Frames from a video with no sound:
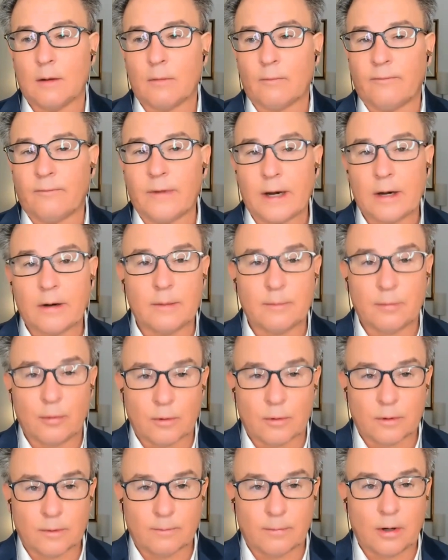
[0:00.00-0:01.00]
a very
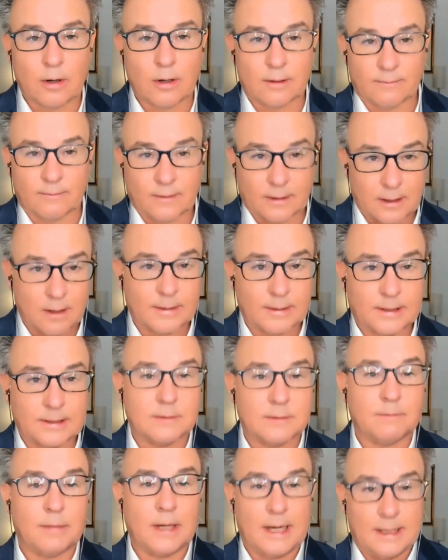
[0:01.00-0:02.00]
important part of the coming
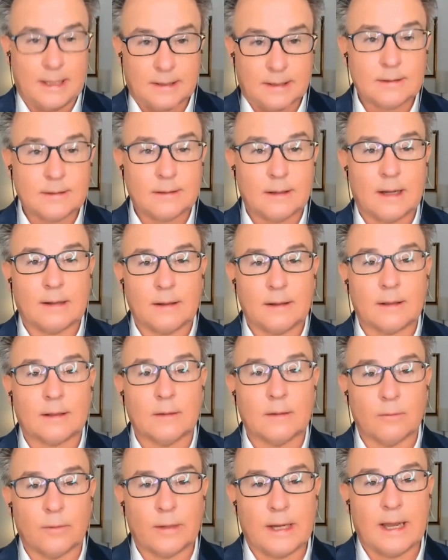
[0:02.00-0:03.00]
debate, I think,
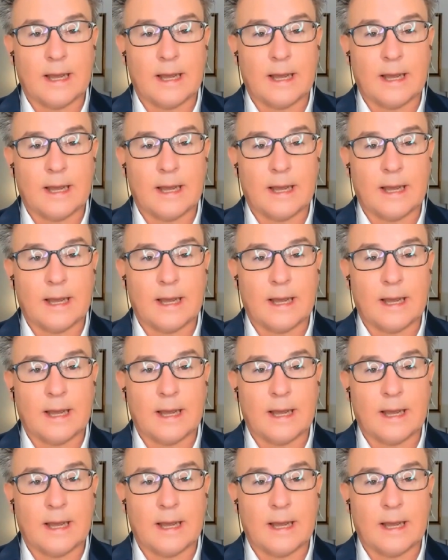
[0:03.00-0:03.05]
that